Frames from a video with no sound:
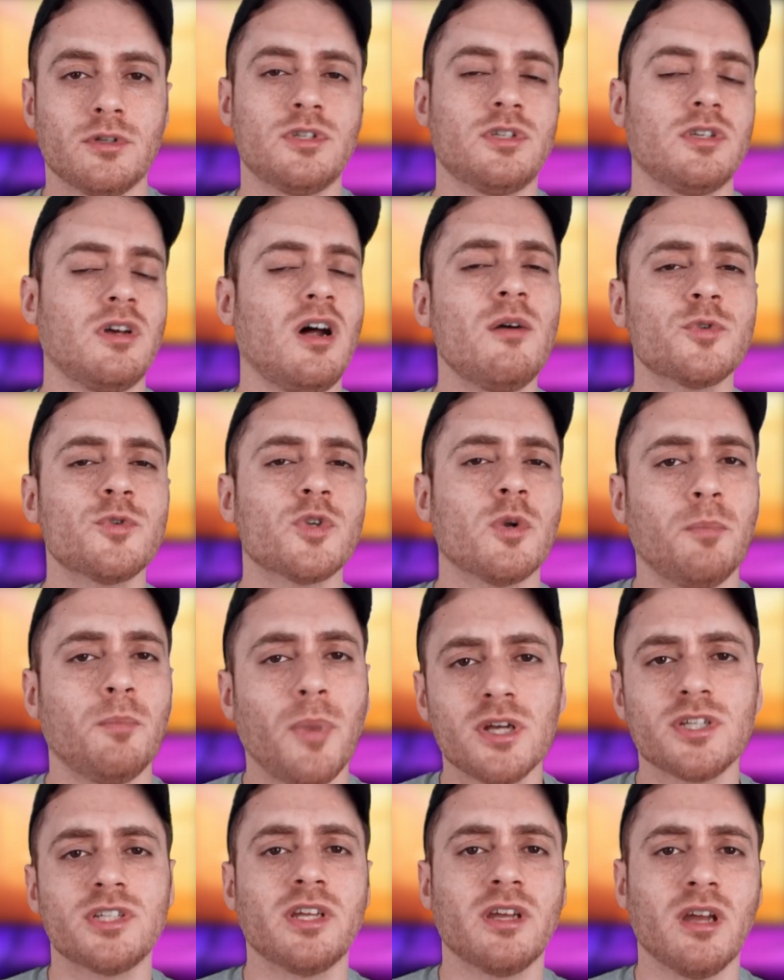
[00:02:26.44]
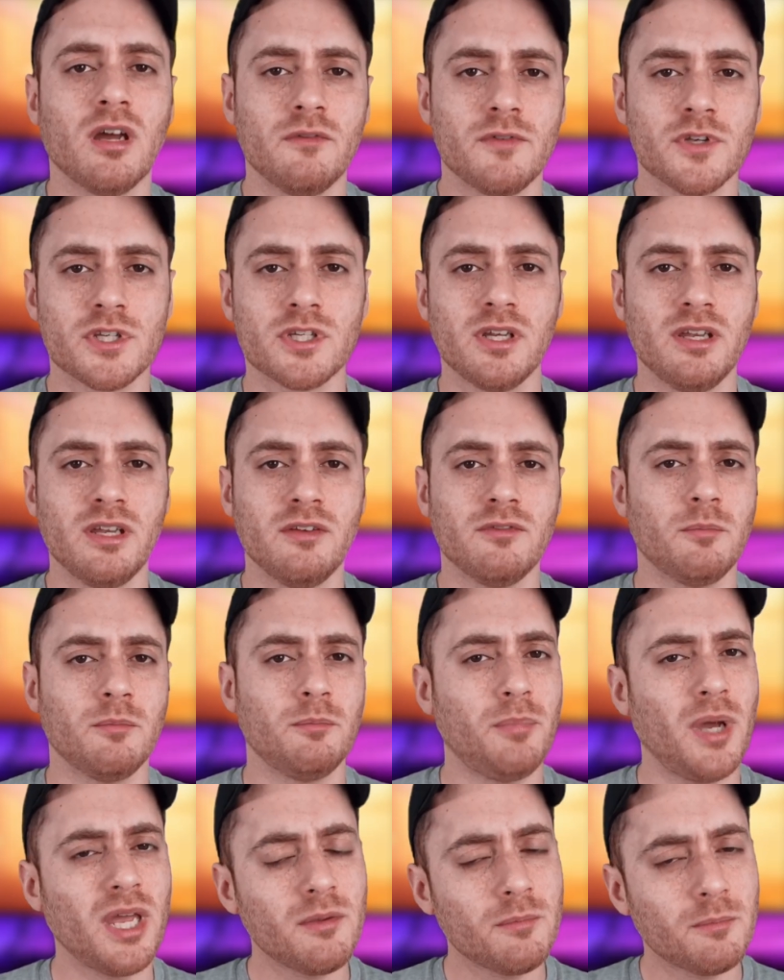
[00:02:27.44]
his arms are busting out of his sleeve.
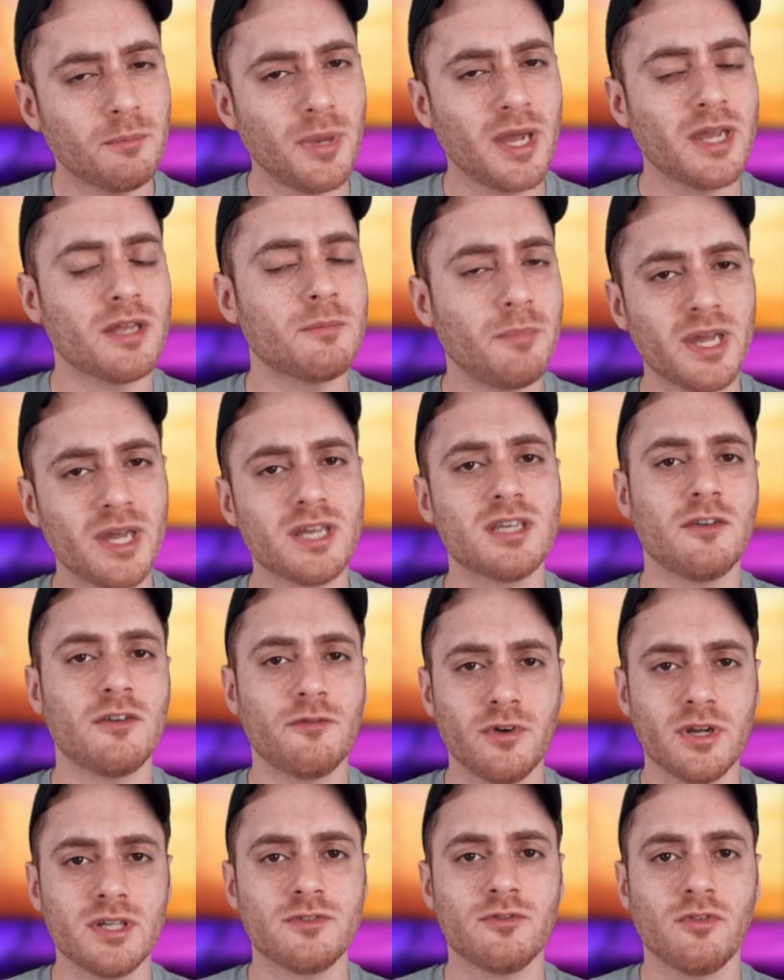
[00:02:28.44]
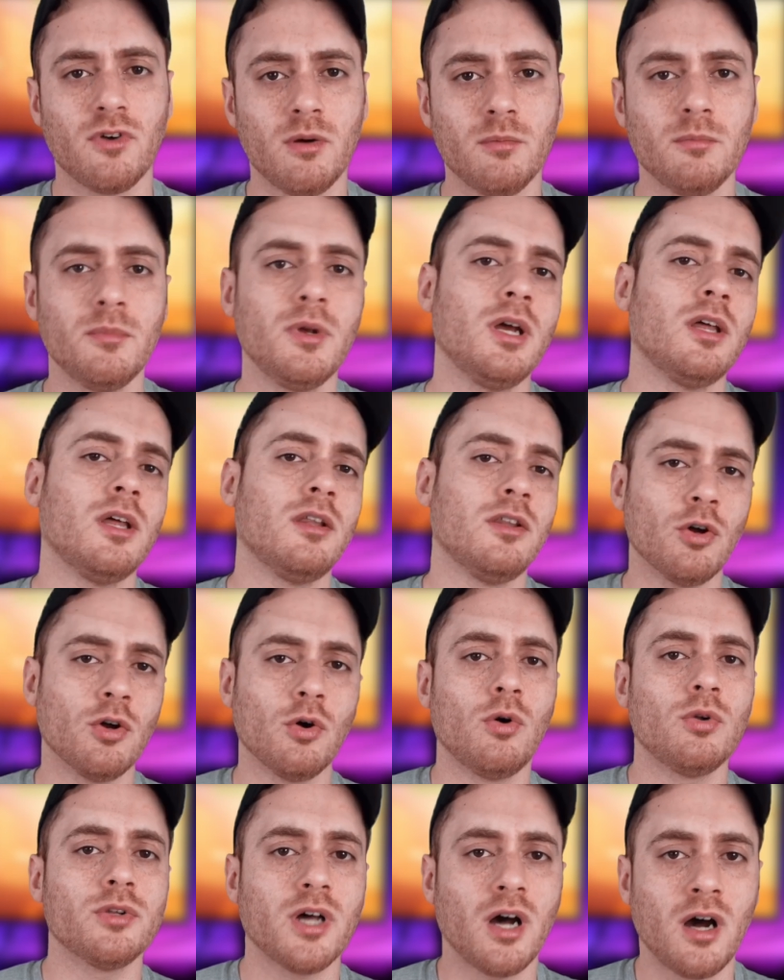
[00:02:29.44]
Big difference from the
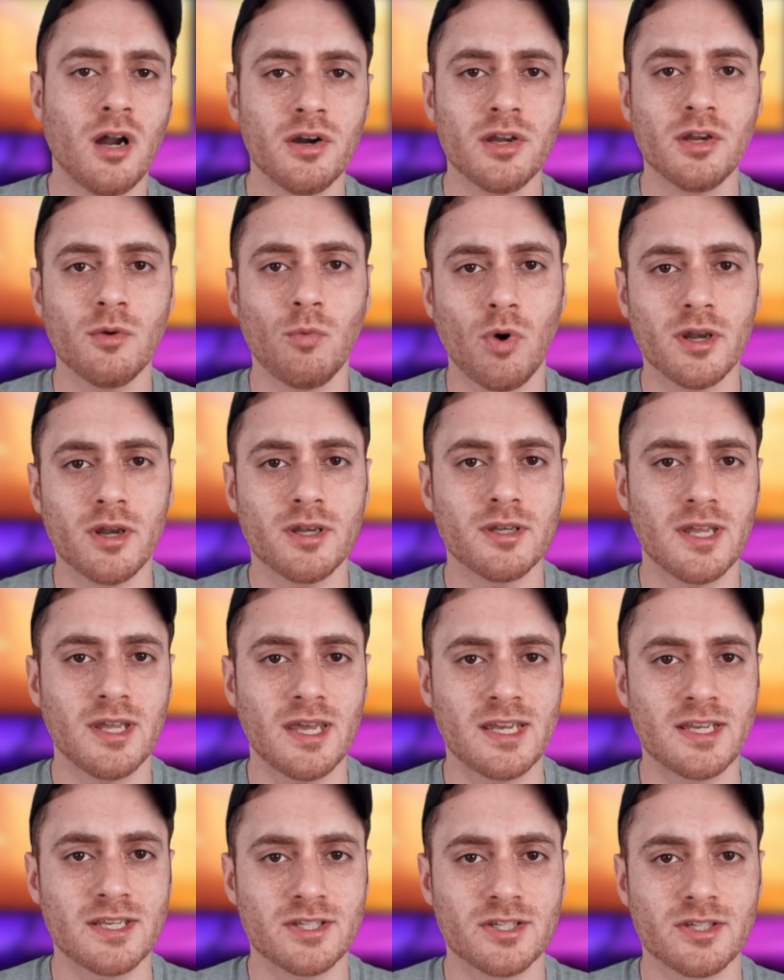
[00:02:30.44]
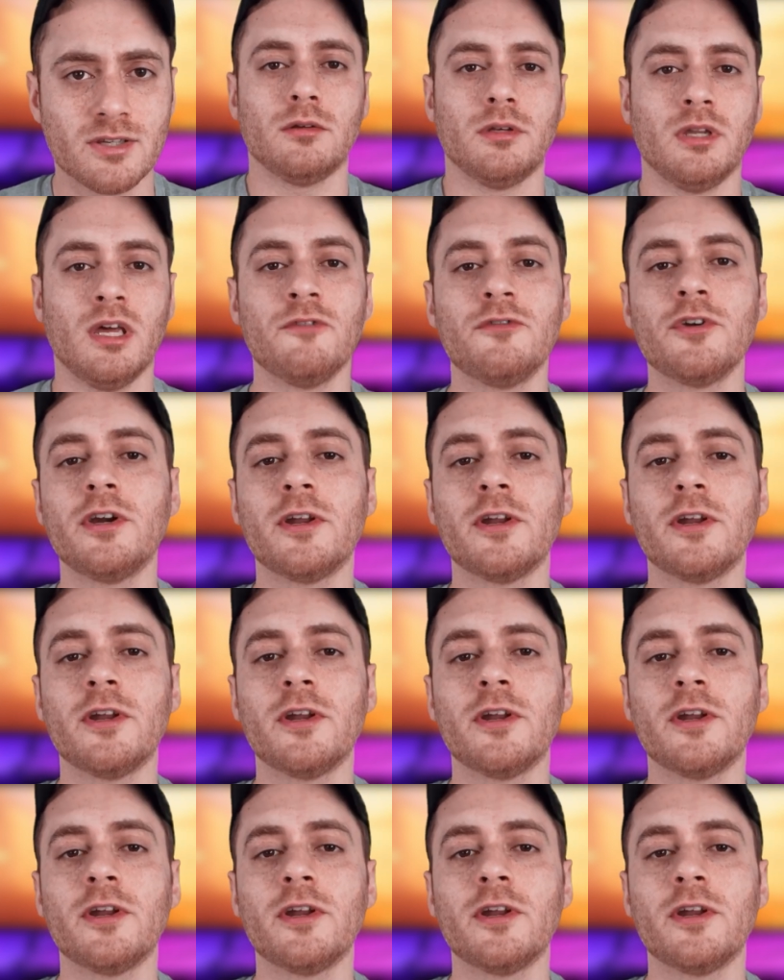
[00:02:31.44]
old RE1 days. Now, if you're an